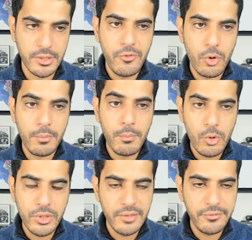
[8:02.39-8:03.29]
For
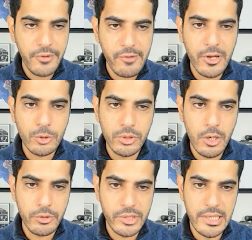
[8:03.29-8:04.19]
more than
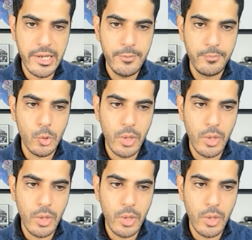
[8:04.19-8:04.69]
$500 a day,